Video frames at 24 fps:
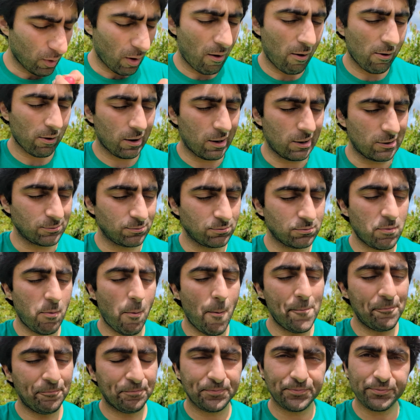Okay,
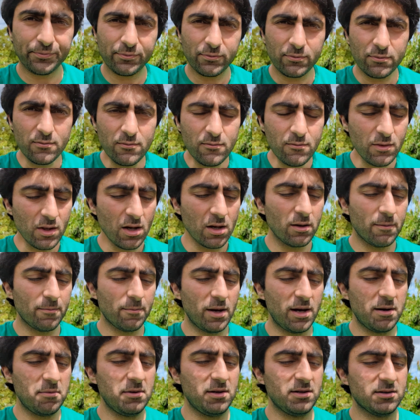
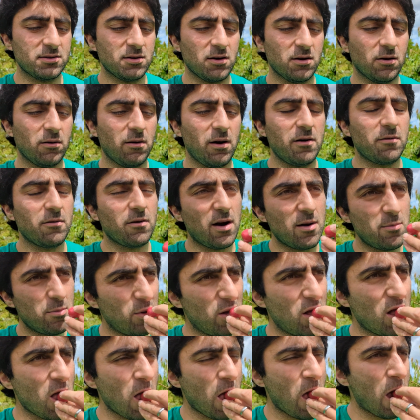maybe it's not quite right,
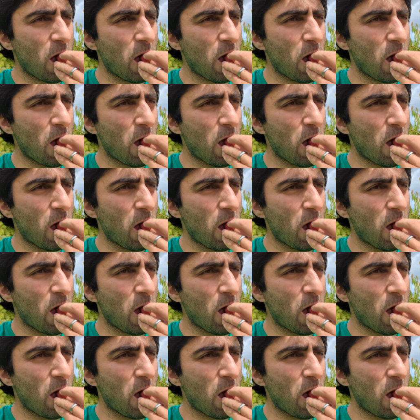but